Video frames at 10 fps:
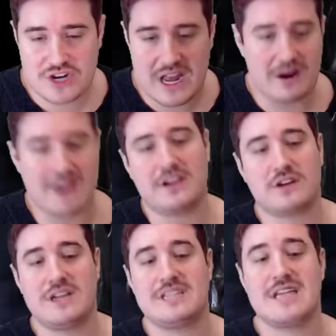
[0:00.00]
now. I think
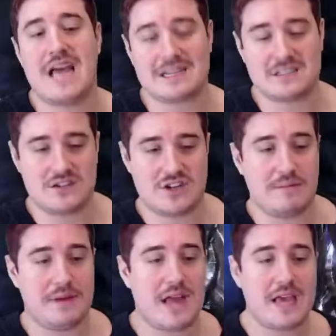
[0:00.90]
Greed is an excellent
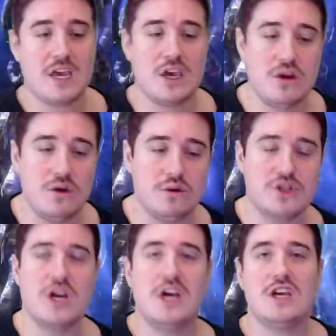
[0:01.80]
champion, a
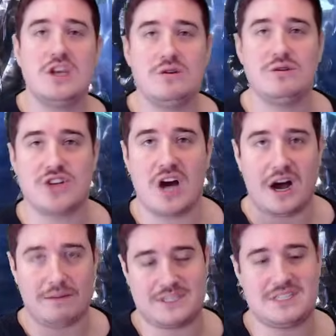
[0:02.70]
huge, huge
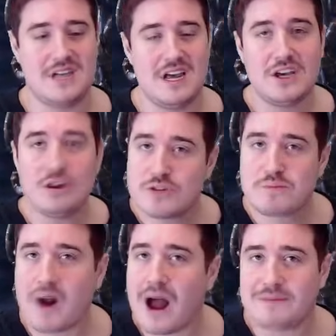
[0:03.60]
ups
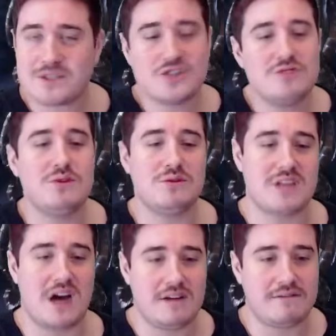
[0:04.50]
huge props to
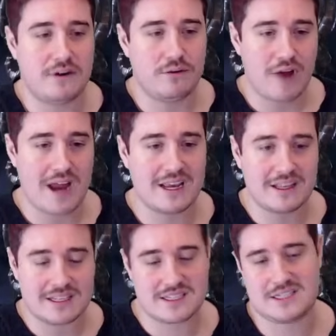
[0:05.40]
Moonton for
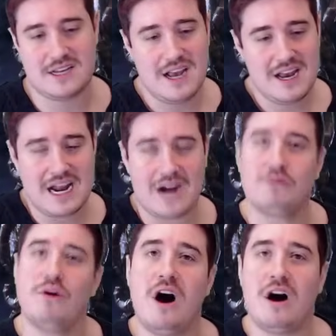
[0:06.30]
writing this
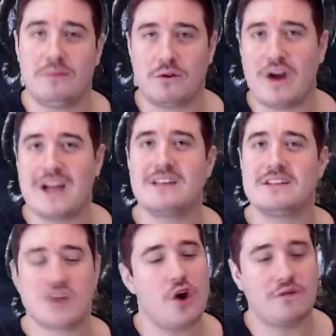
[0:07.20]
not wrong, but writing
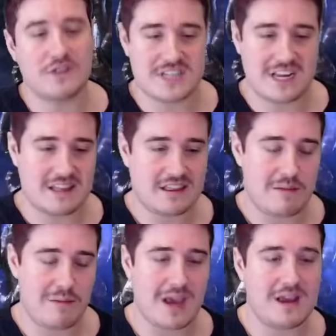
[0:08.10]
this oversight that
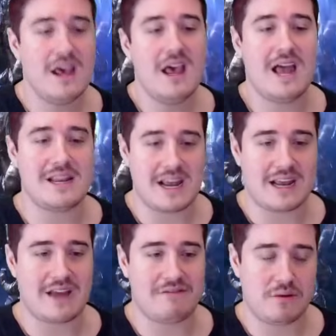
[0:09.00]
they made and
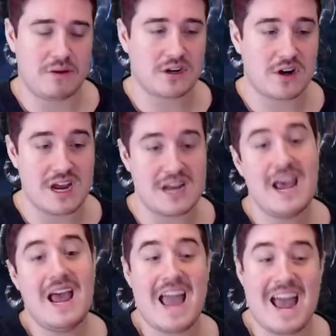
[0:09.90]
getting everyone greed.
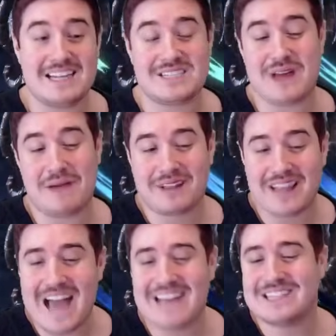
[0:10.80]
And it's I'm
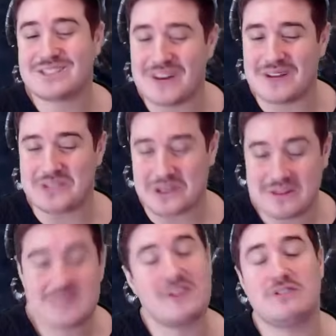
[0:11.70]
glad this video took
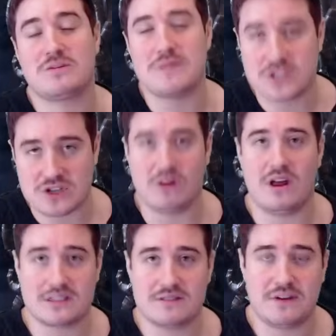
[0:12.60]
this video took me so
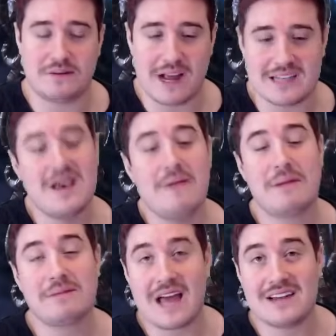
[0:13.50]
long to film, guys.
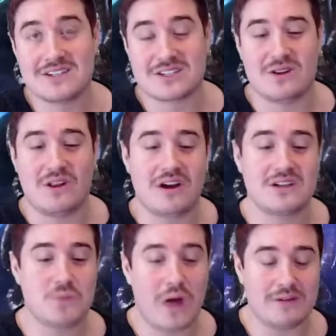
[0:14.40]
But I'm glad it took so long
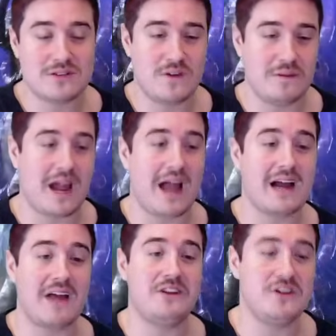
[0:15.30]
because while I was filming, I
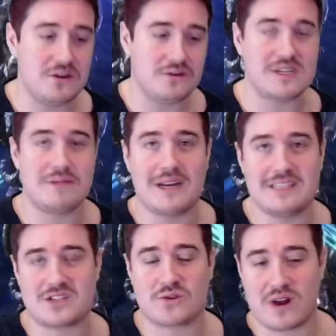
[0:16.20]
got the news in my
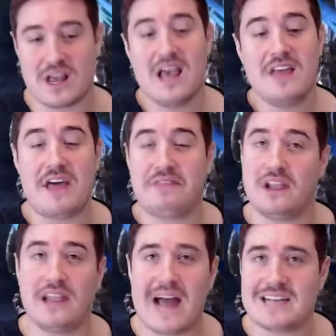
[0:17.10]
Discord that
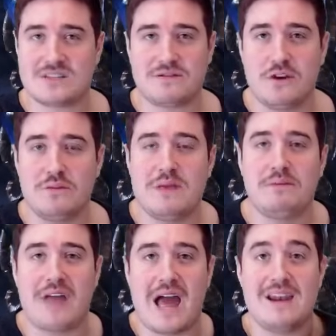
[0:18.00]
the last few
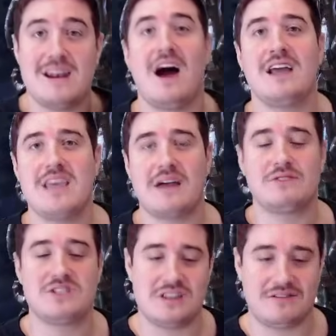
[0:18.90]
people that had not yet
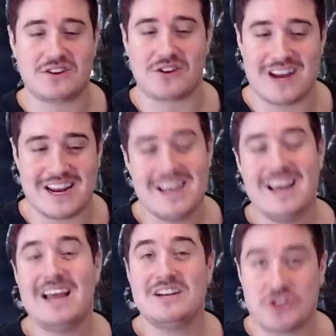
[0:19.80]
received greed
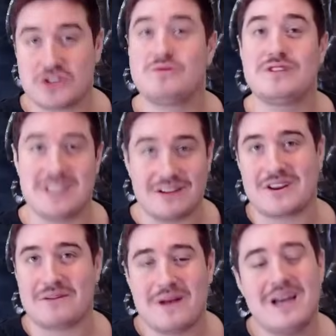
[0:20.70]
just
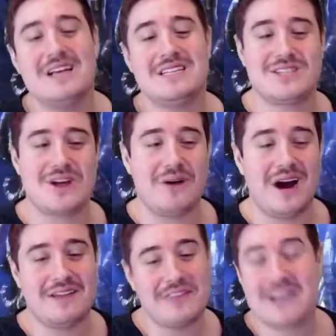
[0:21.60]
received him. So
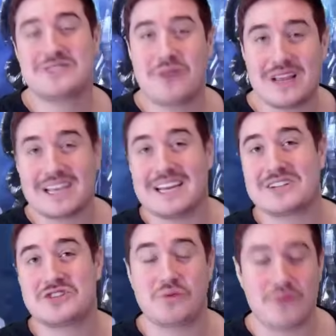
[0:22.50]
uh, they had to wait like an
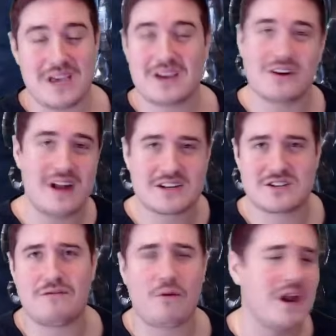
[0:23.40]
extra week or an
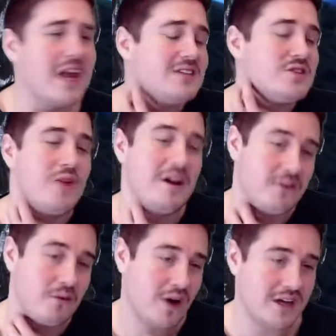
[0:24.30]
extra four days or
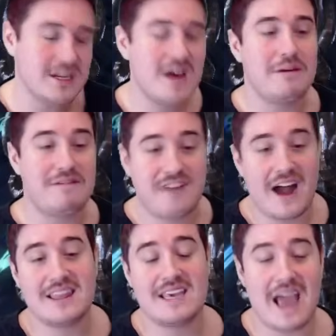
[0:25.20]
whatever it was. But
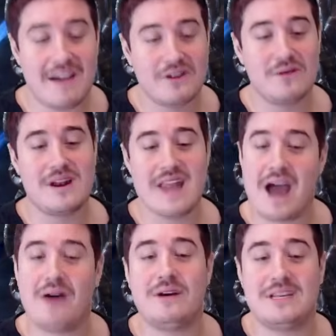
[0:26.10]
finally, everyone
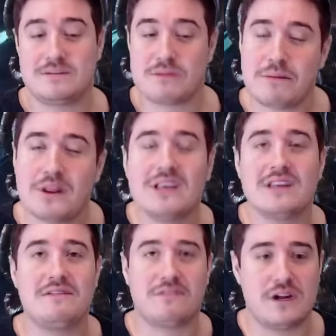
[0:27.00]
now he's
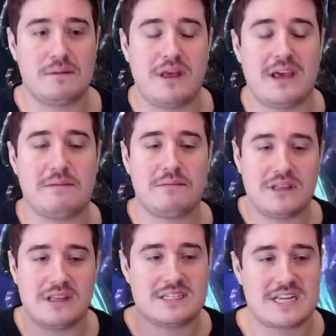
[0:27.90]
completely free to play,
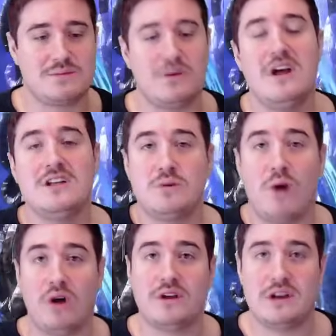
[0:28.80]
completely accessible to
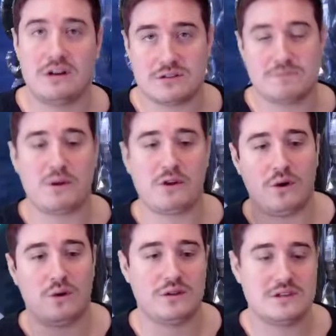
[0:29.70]
all heroes, both
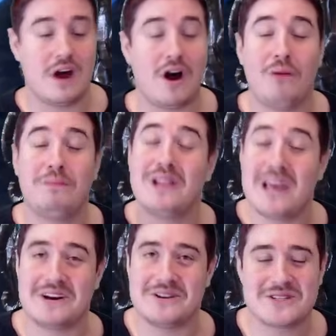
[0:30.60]
old, uh, all
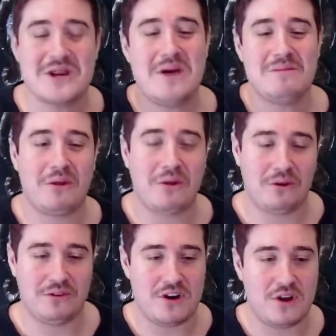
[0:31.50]
players, both
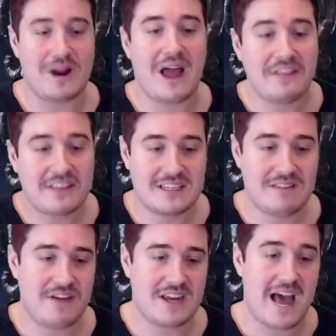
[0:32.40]
old and new. And I think that's
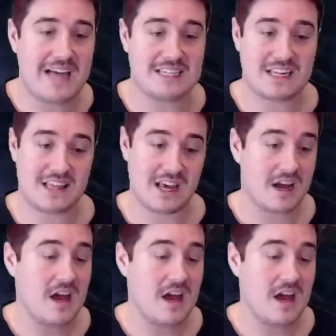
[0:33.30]
a fantastic thing.